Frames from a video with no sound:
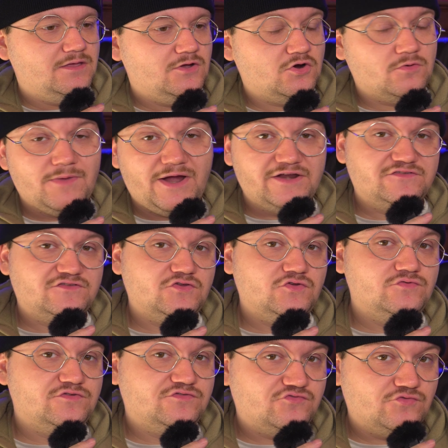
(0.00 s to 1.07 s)
Her
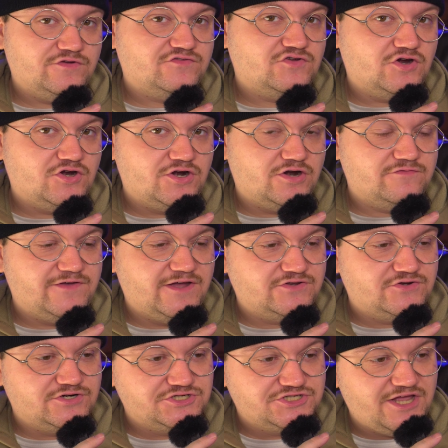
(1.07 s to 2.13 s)
-2 destroys target
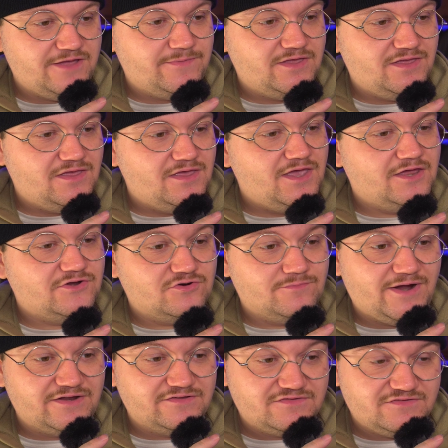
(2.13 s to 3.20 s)
artifact or enchantment, and her
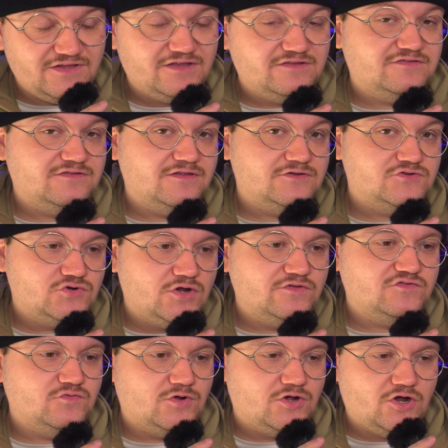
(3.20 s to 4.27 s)
-6
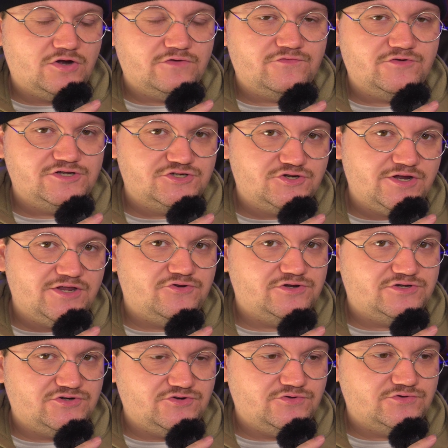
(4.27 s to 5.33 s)
draws you a card for each green
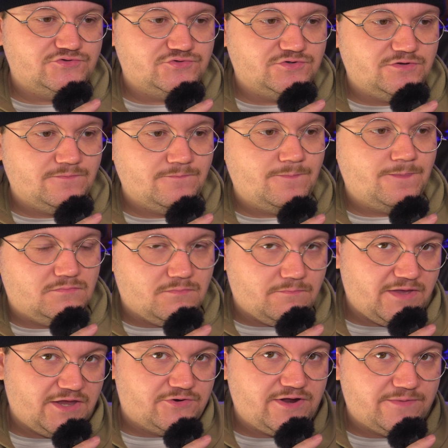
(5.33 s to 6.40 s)
creature you control.
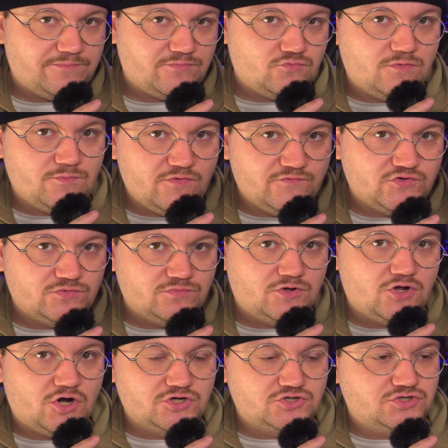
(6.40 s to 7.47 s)
Mana ramp, removal,
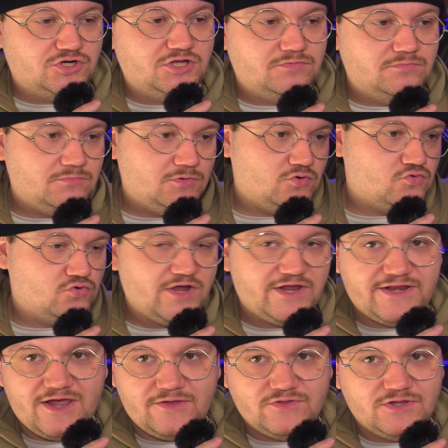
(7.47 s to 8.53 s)
card draw,
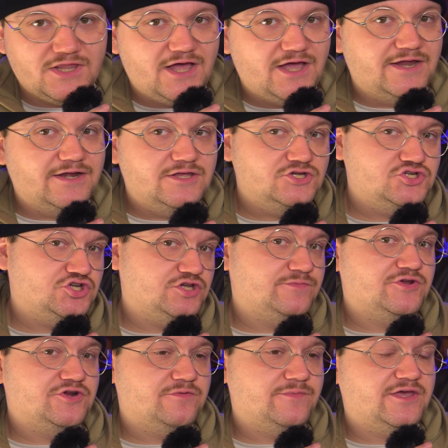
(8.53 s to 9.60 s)
right down the line. She can be
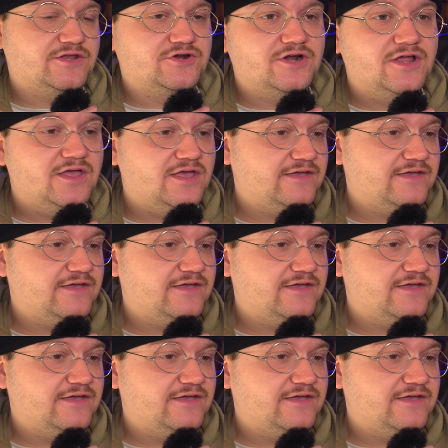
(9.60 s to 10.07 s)
your commander.